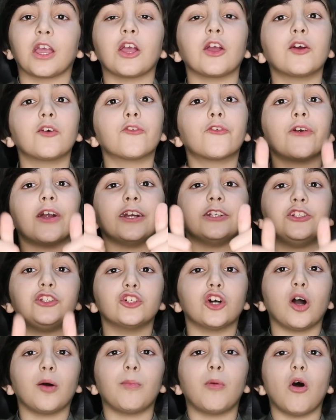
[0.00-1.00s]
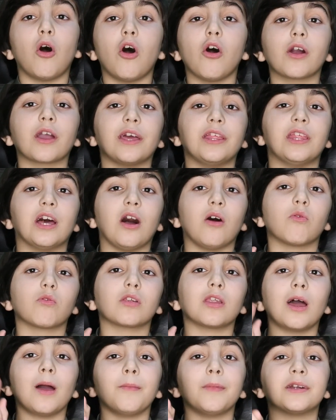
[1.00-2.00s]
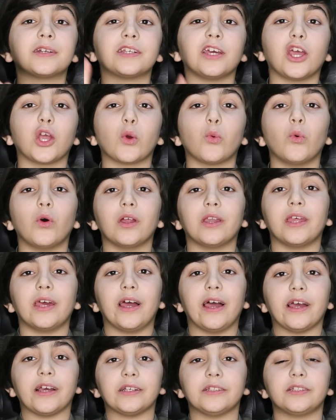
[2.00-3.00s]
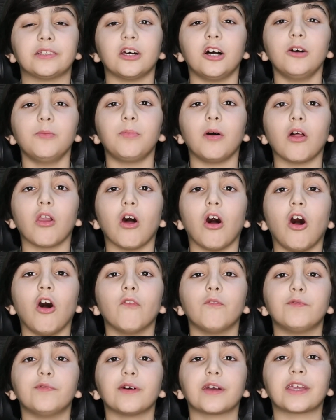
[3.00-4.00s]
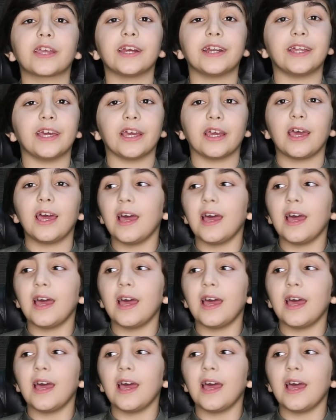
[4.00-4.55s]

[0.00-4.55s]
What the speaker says: Great job. Okay, now let me take one example of kidding.